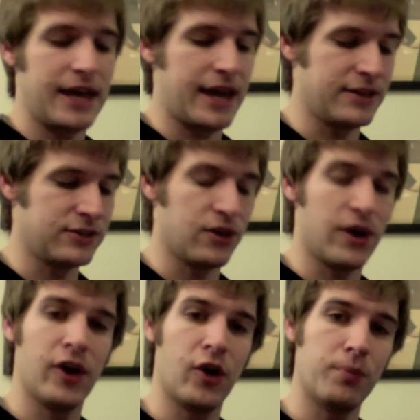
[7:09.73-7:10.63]
And so
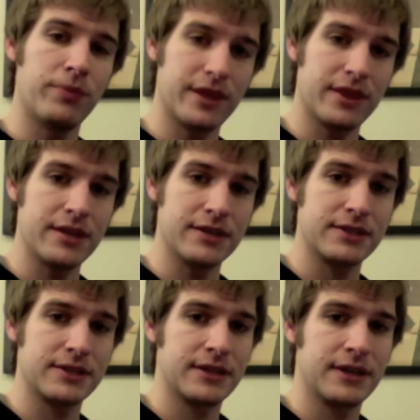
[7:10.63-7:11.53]
I hope that
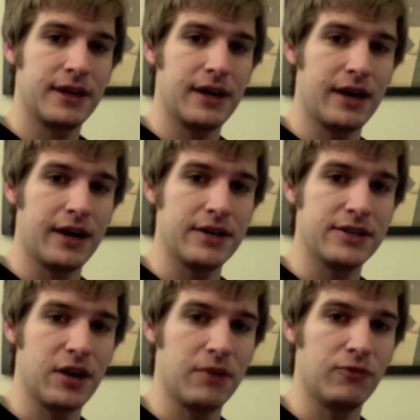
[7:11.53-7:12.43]
this
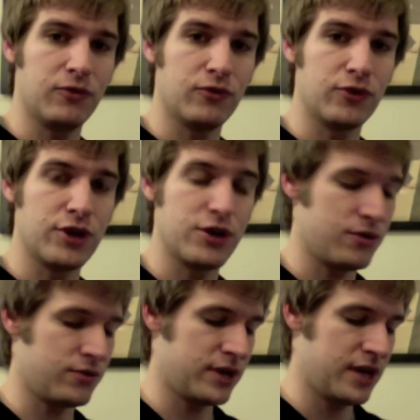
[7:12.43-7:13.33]
is helpful for
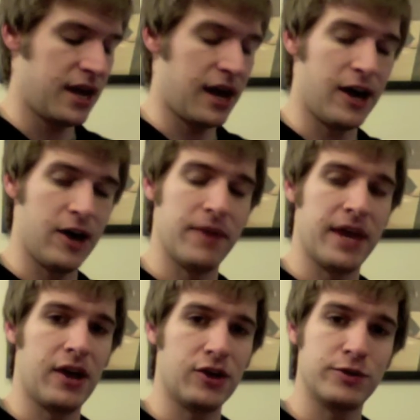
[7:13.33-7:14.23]
you.
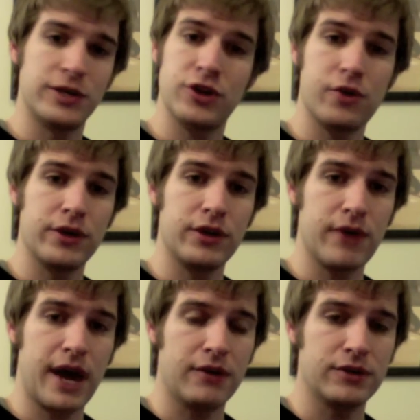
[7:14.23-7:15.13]
And I'll be showing
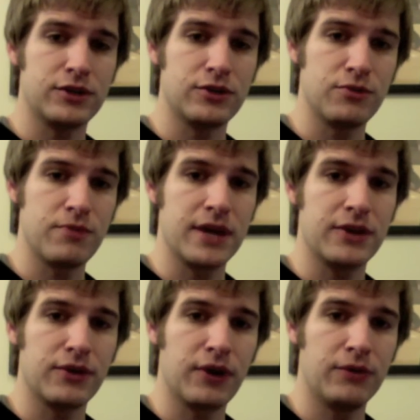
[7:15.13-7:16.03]
you how to
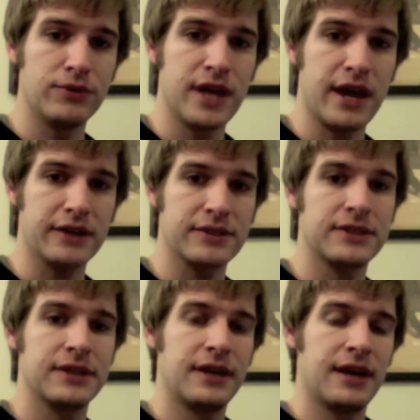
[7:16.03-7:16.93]
make your own
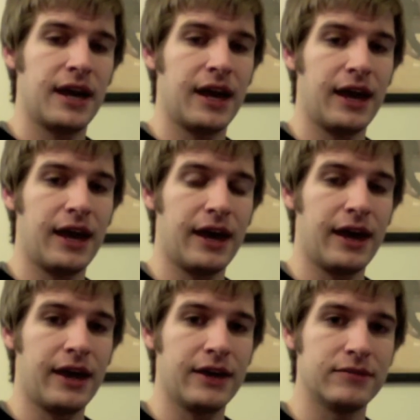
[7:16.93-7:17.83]
text
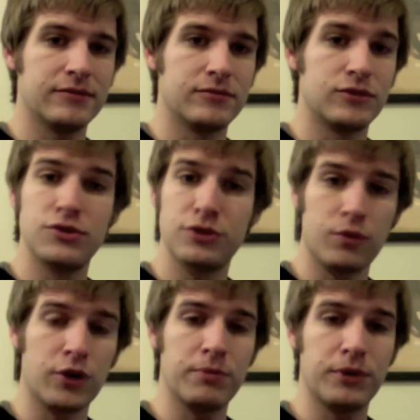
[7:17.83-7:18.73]
and do the
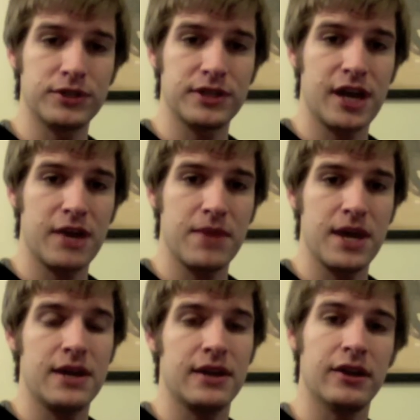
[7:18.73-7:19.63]
workbooks that I
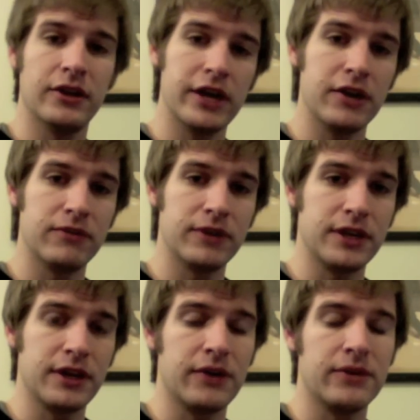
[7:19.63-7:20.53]
made in a later
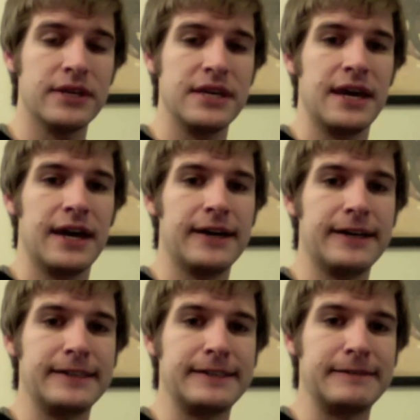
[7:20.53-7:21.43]
video.
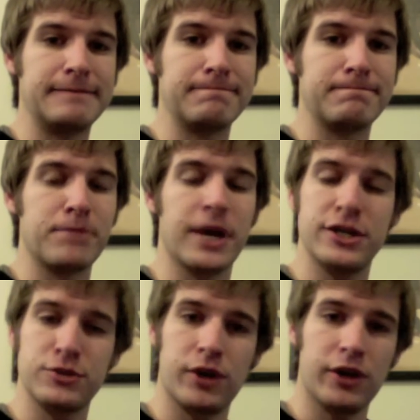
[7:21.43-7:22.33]
But I
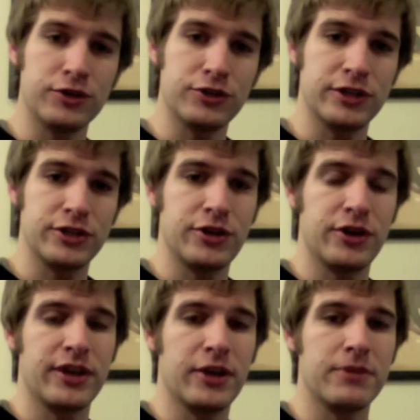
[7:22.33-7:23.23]
just want to also let you know
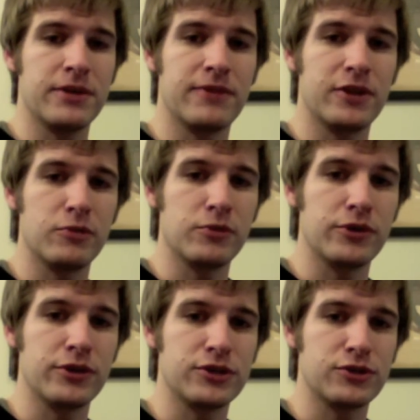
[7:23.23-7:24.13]
that it'll be available
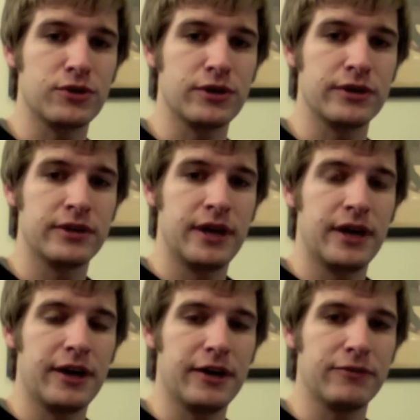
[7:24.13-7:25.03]
in the store
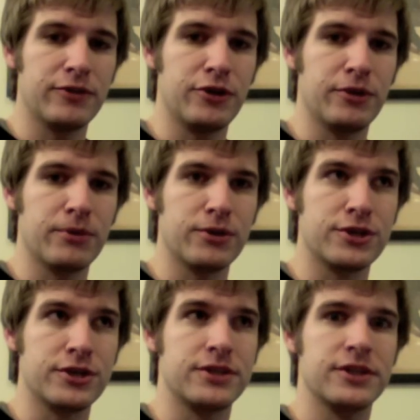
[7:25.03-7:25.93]
for you to
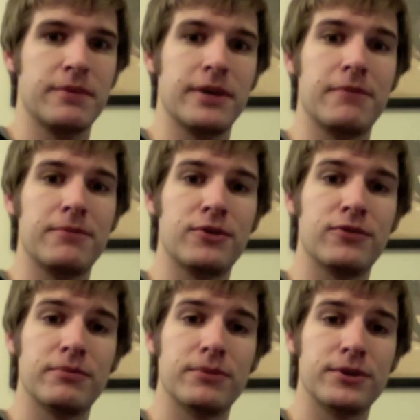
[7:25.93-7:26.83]
purchase coming up
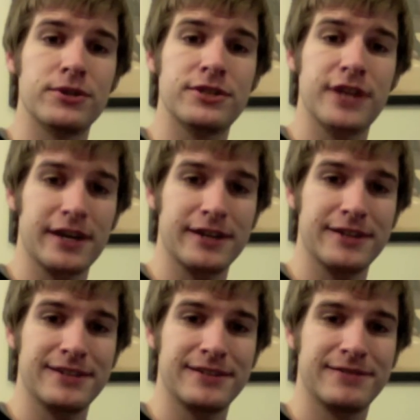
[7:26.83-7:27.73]
November
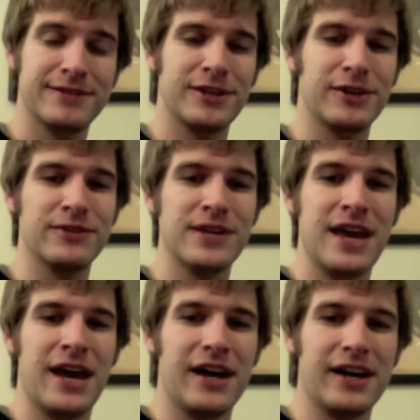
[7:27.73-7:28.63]
2nd. So
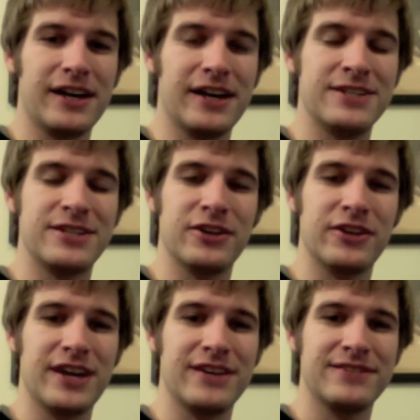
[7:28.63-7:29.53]
until
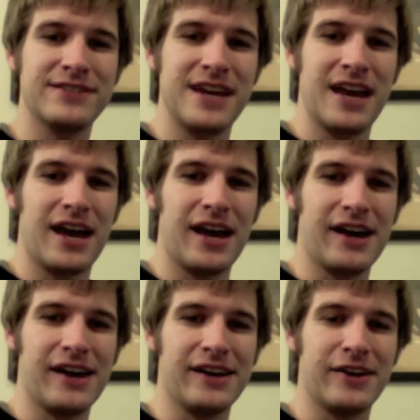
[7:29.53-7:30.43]
then,
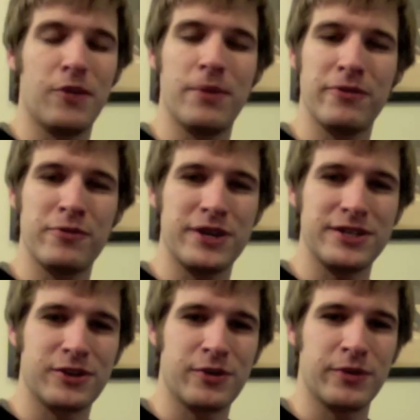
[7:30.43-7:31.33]
I hope everyone
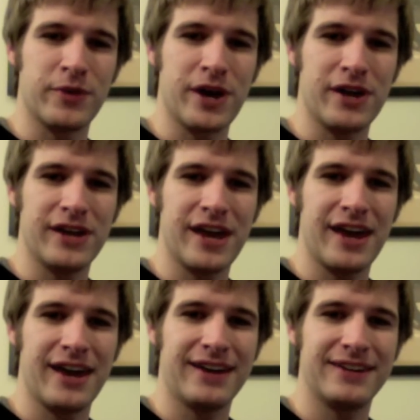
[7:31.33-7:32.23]
is going well,
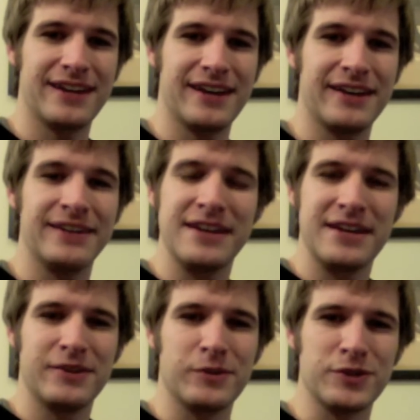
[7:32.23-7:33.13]
and I
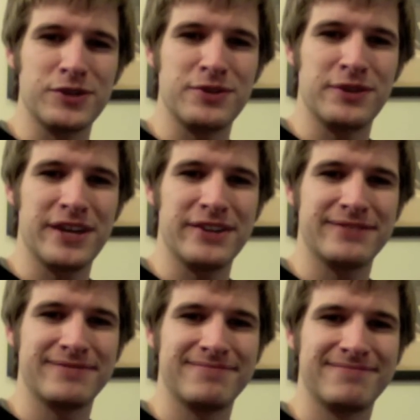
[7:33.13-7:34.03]
will see you later.
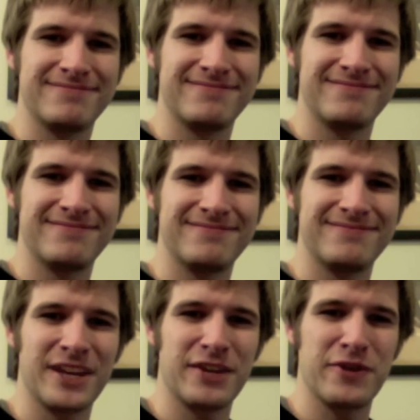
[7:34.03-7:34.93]

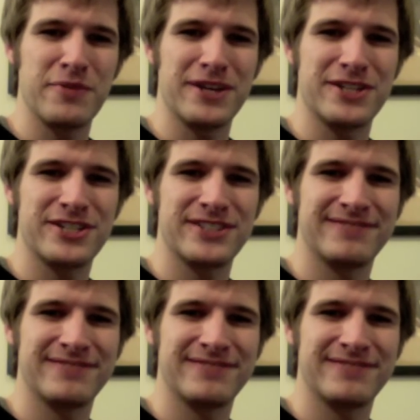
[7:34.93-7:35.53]
Thank you very much.